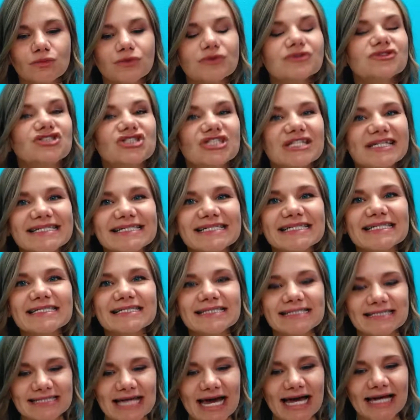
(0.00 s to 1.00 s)
Will Jesus
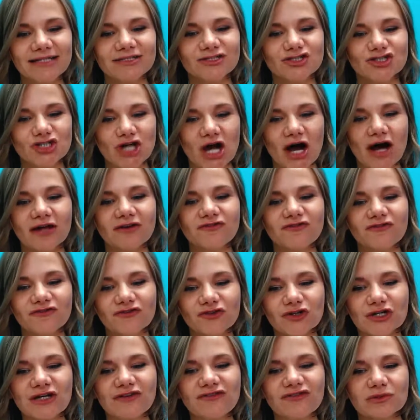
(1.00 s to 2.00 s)
set John
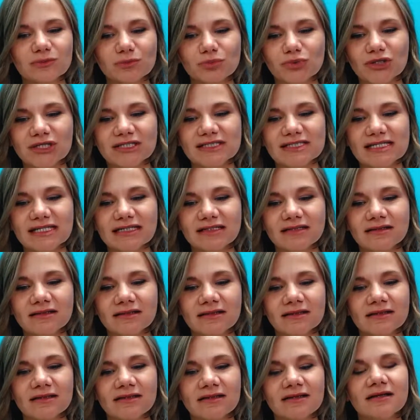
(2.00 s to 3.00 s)
free from prison?
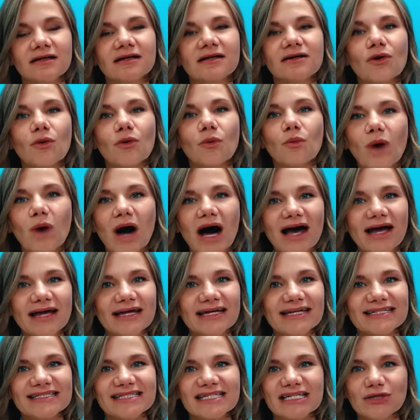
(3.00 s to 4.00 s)
Why
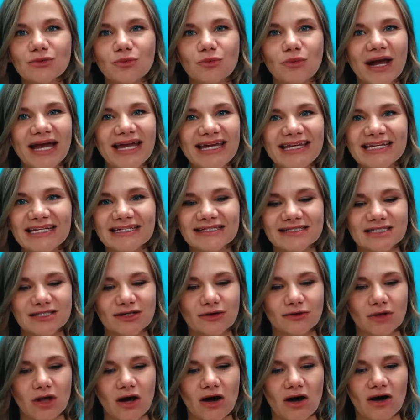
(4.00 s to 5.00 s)
is he waiting
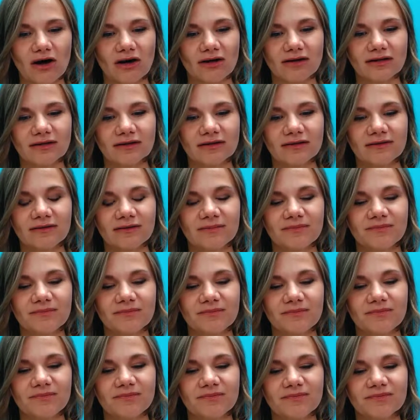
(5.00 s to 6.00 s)
so long?
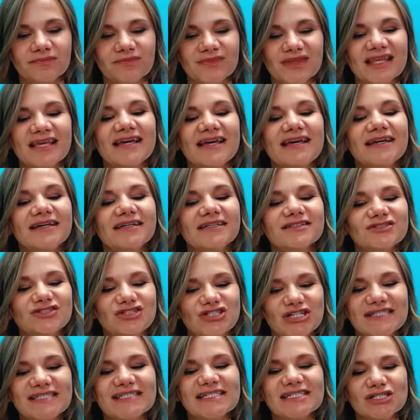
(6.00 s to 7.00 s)

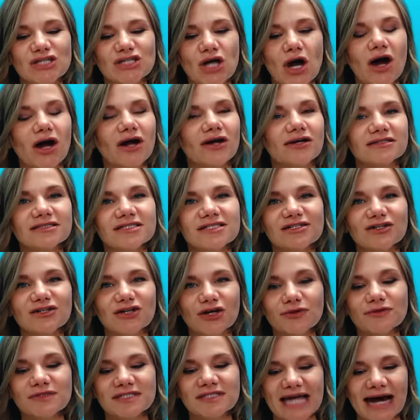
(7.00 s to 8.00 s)
Jesus' heart
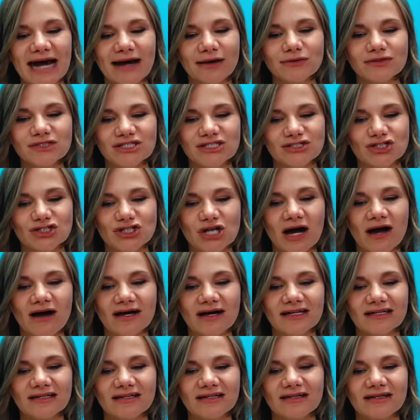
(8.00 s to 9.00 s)
goes out to
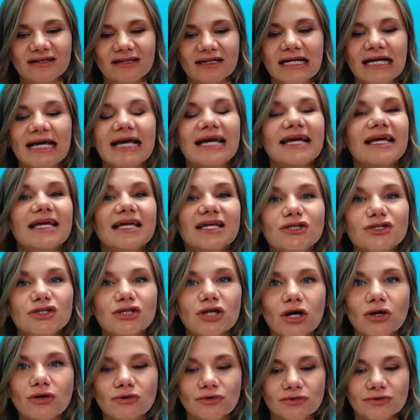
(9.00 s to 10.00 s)
John. He
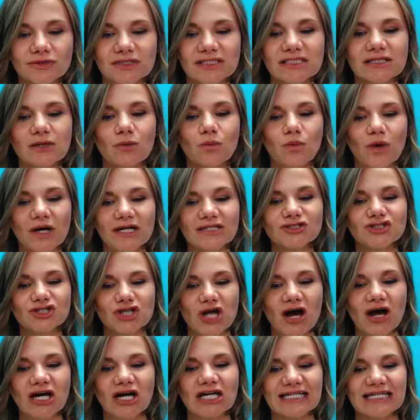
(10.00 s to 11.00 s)
knows what
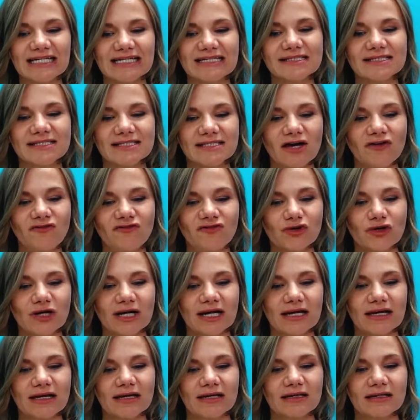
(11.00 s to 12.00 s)
John is
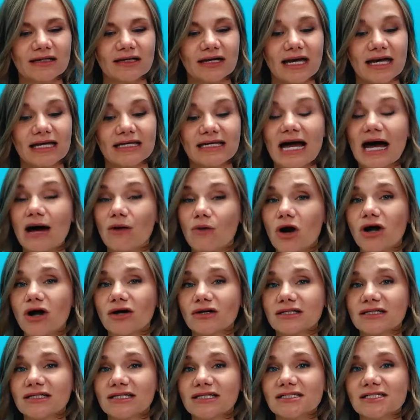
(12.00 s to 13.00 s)
suffering and how
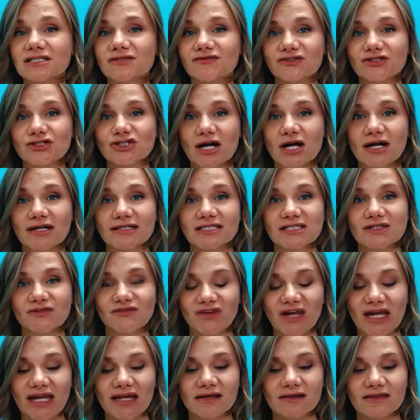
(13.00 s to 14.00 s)
hard it is for John's
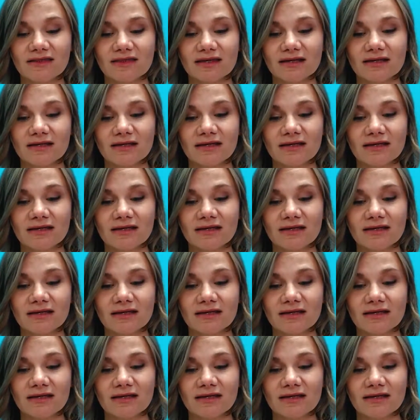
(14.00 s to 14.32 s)
faith.